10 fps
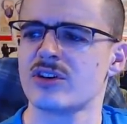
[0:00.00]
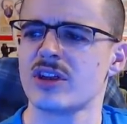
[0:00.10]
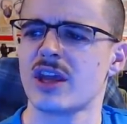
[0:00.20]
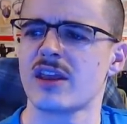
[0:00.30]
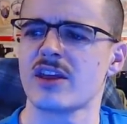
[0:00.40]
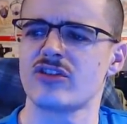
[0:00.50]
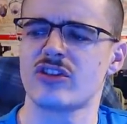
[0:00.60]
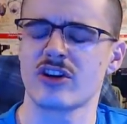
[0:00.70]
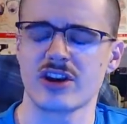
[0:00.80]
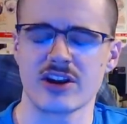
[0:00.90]
Yeah, that's a
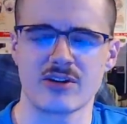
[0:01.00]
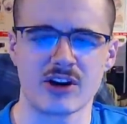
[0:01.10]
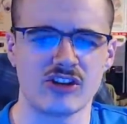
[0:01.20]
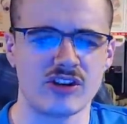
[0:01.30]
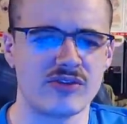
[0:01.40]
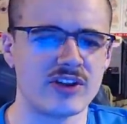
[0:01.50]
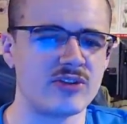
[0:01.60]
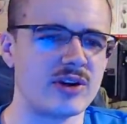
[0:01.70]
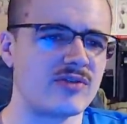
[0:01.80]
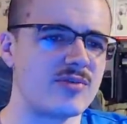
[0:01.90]
good idea, Gretchen, if they're
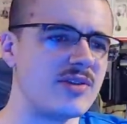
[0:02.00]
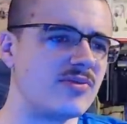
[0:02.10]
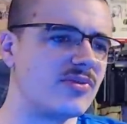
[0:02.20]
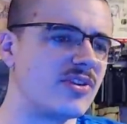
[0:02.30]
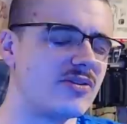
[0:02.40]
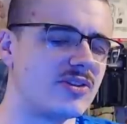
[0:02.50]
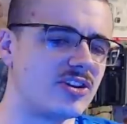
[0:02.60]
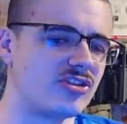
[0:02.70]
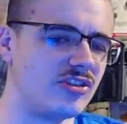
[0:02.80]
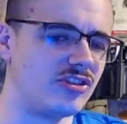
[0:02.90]
doing it from even further
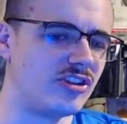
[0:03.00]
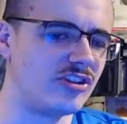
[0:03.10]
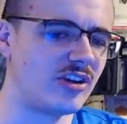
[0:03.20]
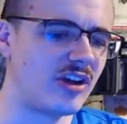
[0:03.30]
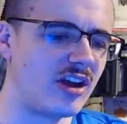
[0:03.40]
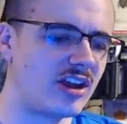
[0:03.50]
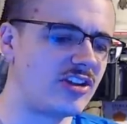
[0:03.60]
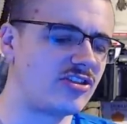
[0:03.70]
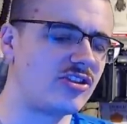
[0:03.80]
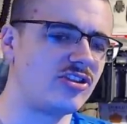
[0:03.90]
distances.
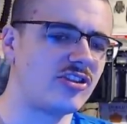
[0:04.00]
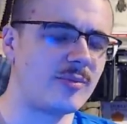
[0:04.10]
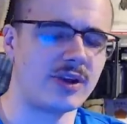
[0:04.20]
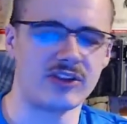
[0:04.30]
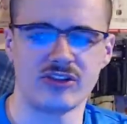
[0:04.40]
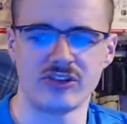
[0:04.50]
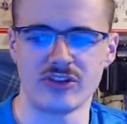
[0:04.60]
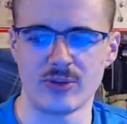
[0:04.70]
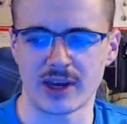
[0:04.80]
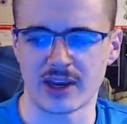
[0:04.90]
It's good some places are
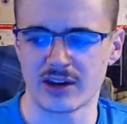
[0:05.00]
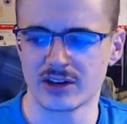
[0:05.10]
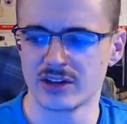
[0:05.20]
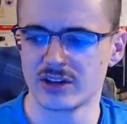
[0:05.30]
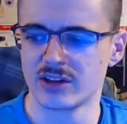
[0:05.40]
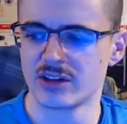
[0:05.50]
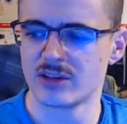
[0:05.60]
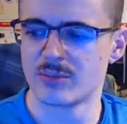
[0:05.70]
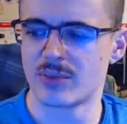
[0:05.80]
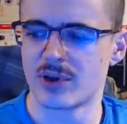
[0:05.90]
doing it.
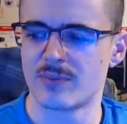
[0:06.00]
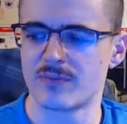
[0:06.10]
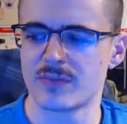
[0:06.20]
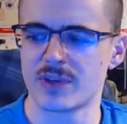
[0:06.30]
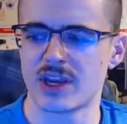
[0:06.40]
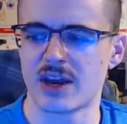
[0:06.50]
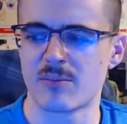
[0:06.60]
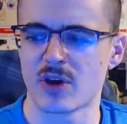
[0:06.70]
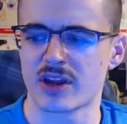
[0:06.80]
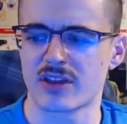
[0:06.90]
But yeah,
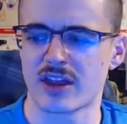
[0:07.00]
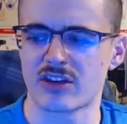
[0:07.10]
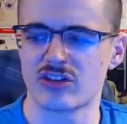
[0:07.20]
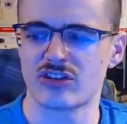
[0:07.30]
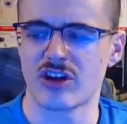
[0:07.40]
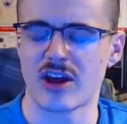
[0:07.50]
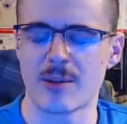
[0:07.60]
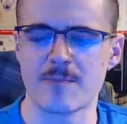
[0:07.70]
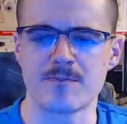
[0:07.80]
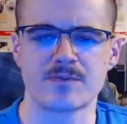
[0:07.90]
Mike, that's
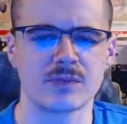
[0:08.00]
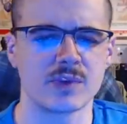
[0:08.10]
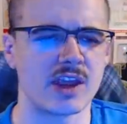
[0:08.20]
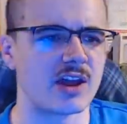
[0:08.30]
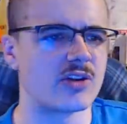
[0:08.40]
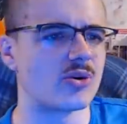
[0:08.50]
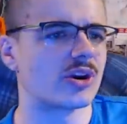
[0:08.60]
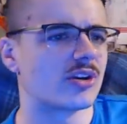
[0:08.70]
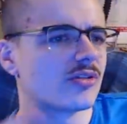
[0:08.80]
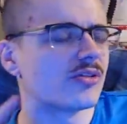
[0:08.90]
yeah,
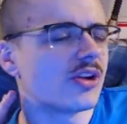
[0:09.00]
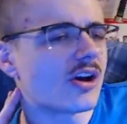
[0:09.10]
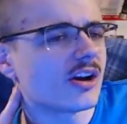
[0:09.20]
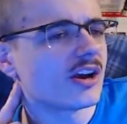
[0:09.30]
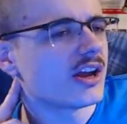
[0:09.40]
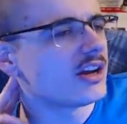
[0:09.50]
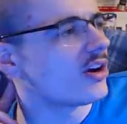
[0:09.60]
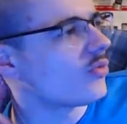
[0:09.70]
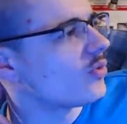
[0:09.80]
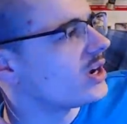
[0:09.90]
annoying. Luckily,
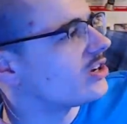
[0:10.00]
we